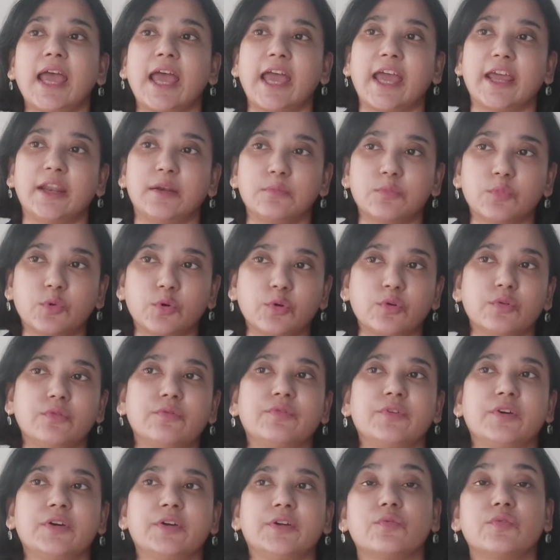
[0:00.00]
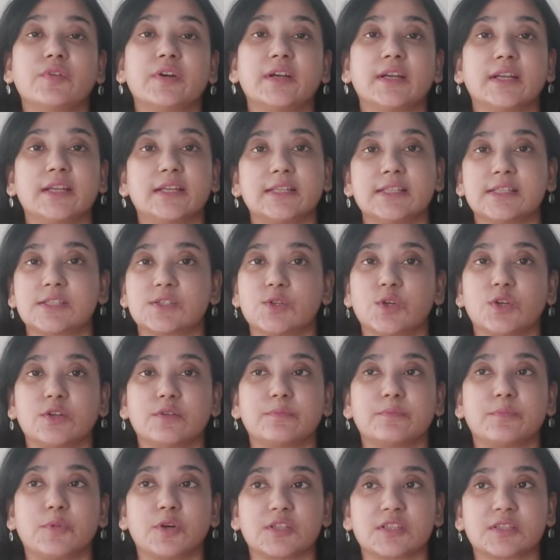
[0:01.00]
And moreover, it is not
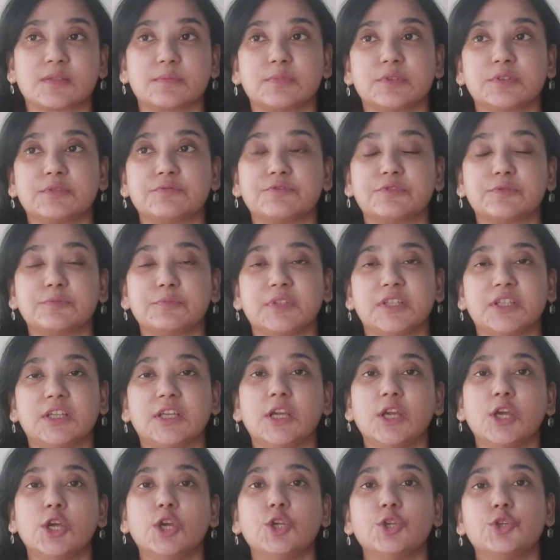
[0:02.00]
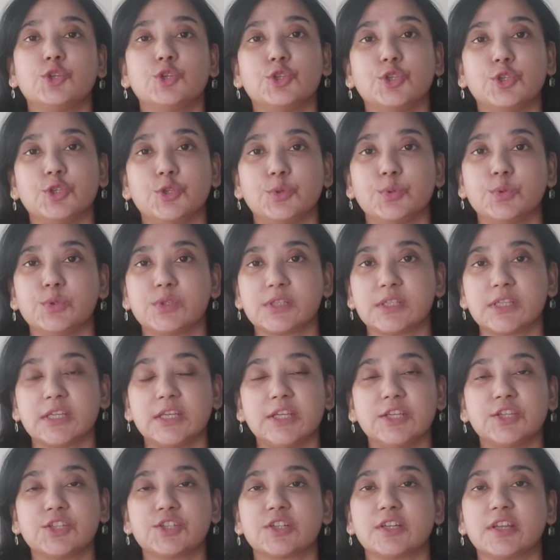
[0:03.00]
possible for me to use
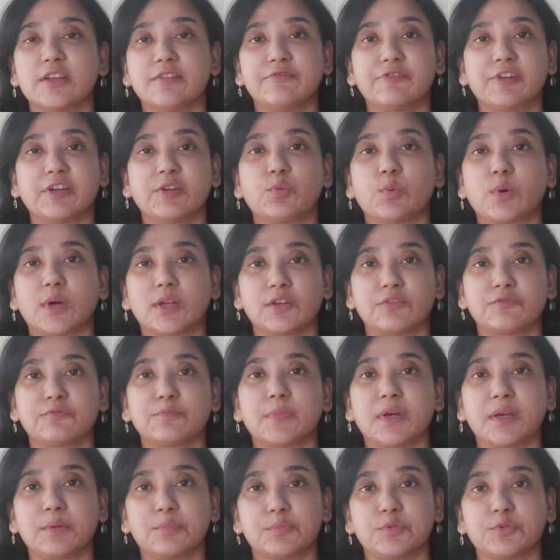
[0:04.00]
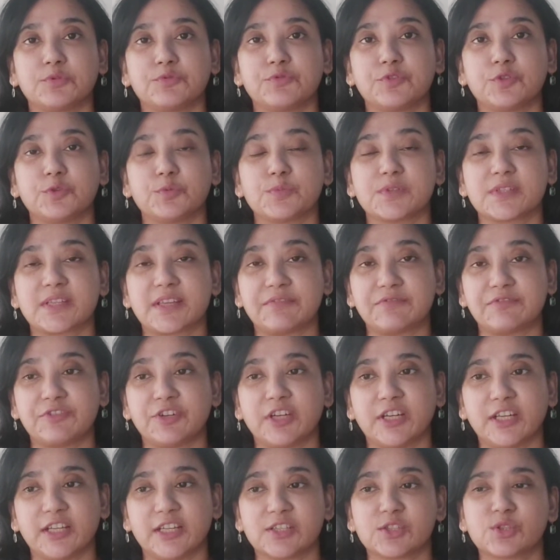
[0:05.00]
each and every one of my perfumes
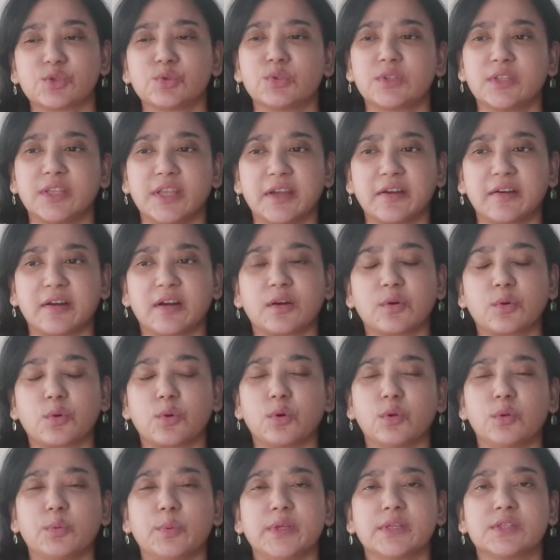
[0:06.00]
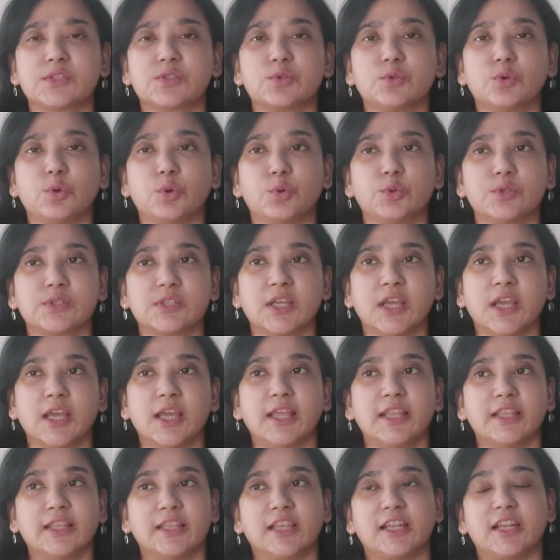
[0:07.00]
every day, so there are always those
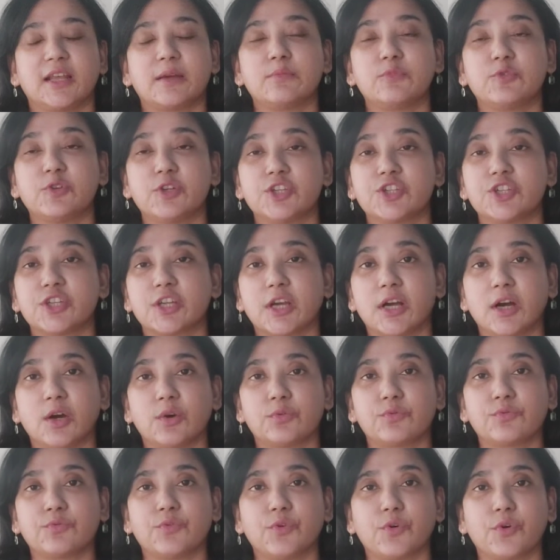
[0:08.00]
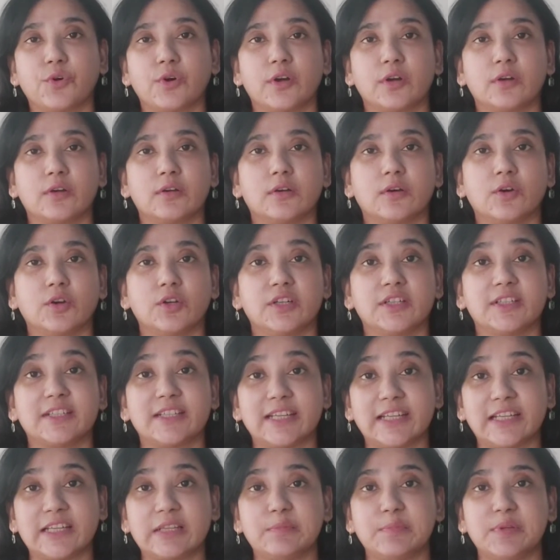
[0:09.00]
that I'm reaching out for on a
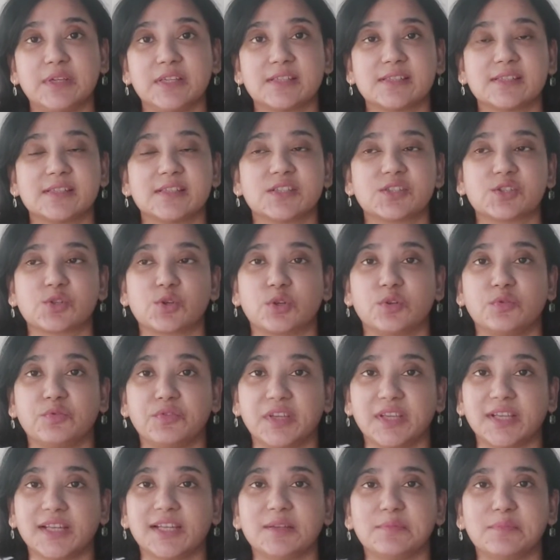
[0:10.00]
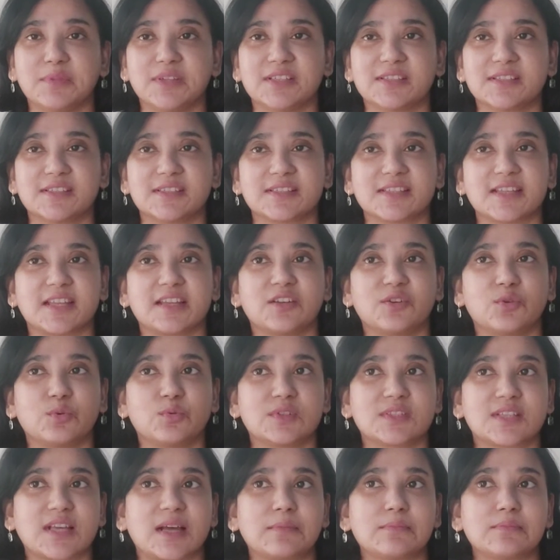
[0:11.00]
daily basis, on a weekly basis,
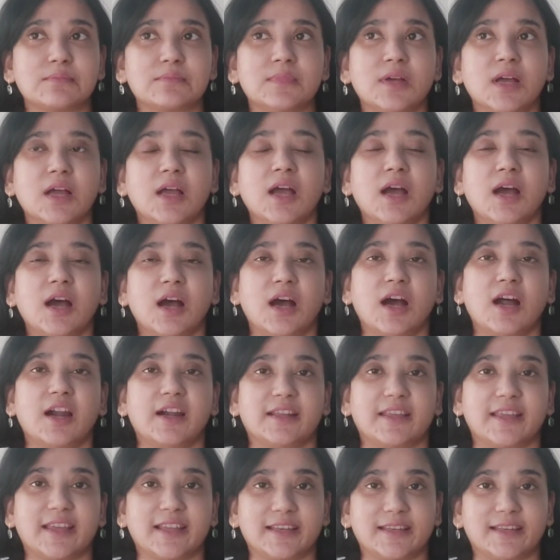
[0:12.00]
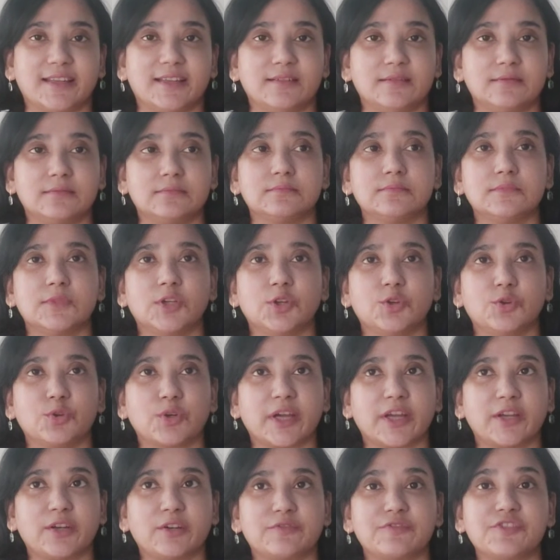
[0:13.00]
and some are getting
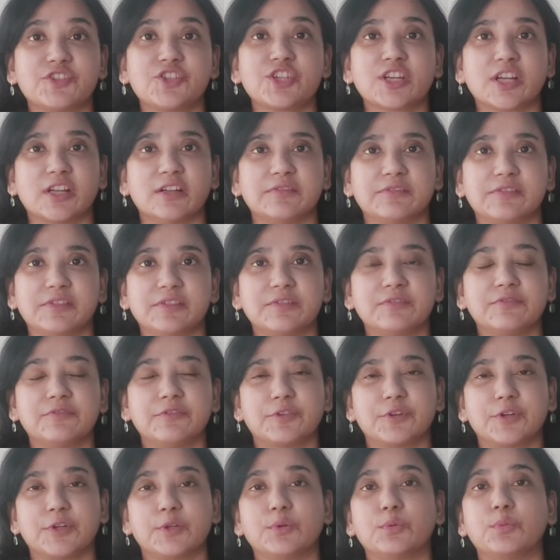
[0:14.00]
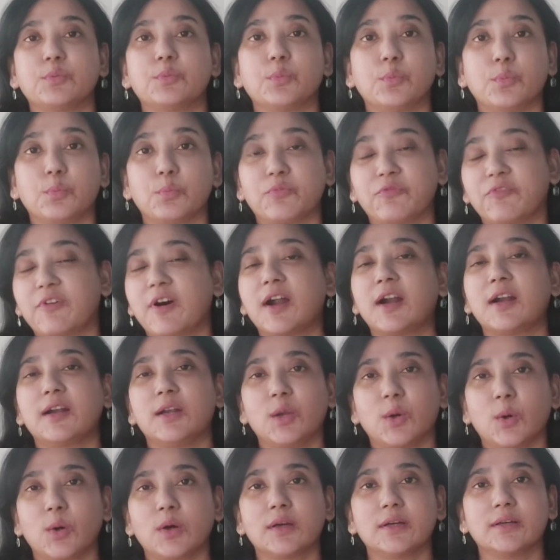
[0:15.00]
kind of shelved for a far
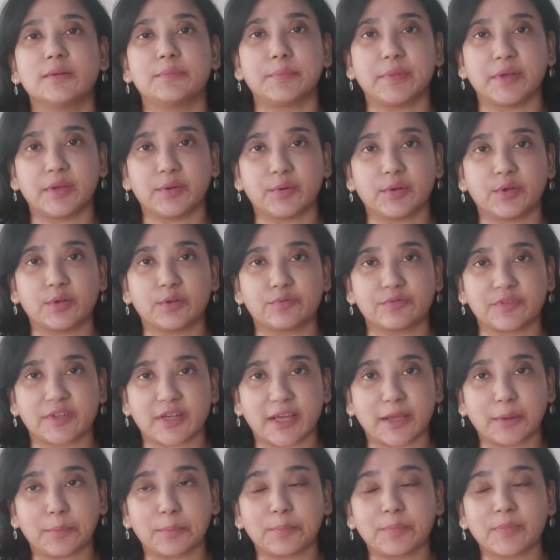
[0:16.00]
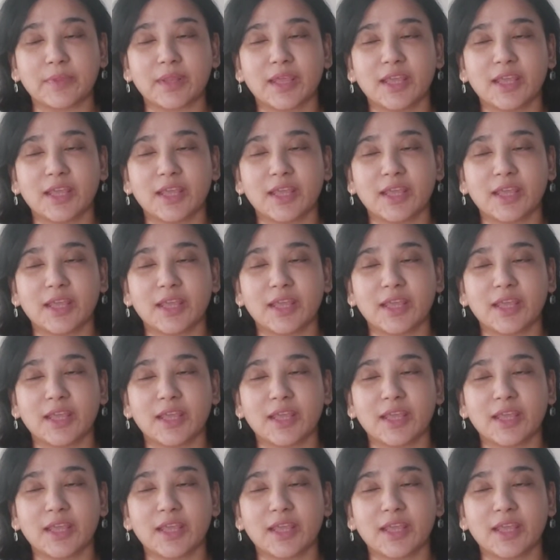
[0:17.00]
longer period of time.